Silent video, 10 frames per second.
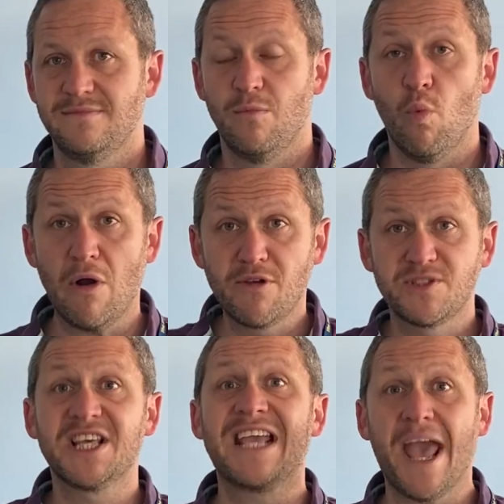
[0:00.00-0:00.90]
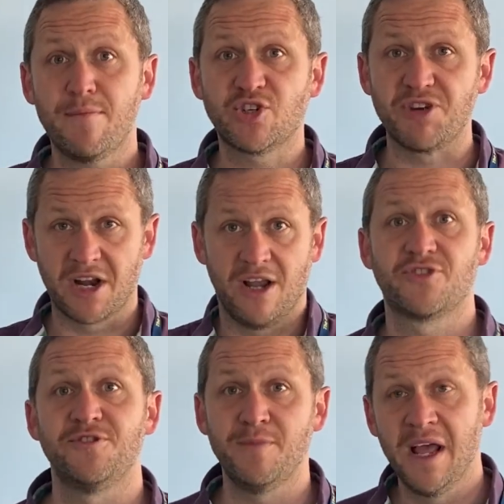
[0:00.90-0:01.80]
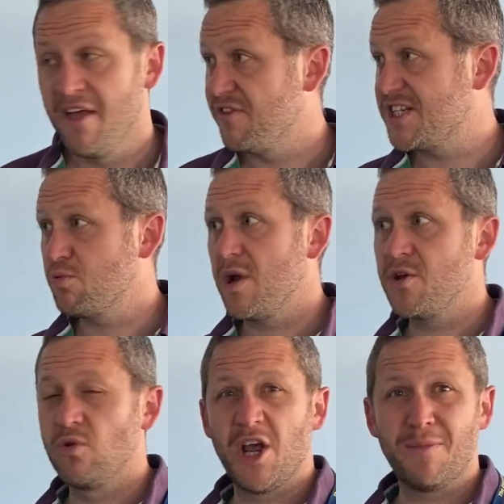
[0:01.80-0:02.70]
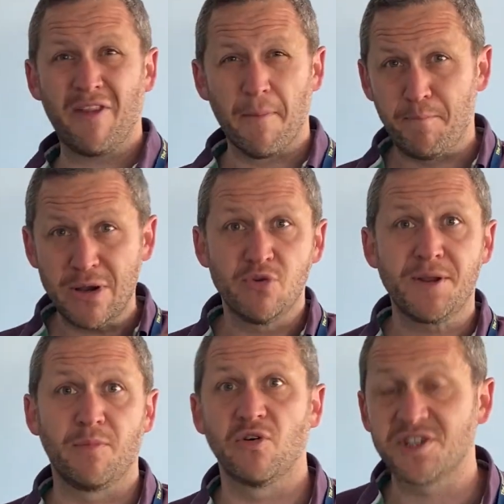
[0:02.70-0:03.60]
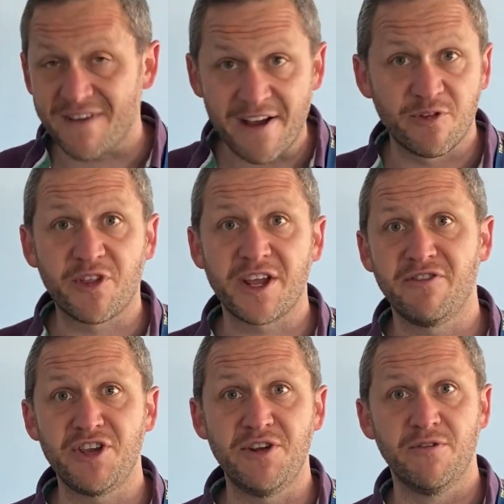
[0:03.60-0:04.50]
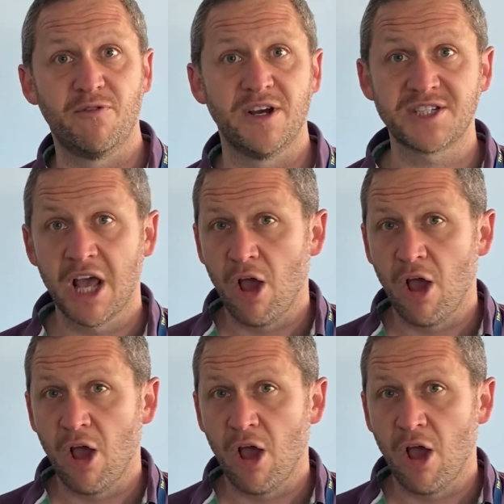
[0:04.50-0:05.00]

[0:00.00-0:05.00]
Welcome to the chemistry classroom. This is where you'll learn about the building blocks of everything in the universe,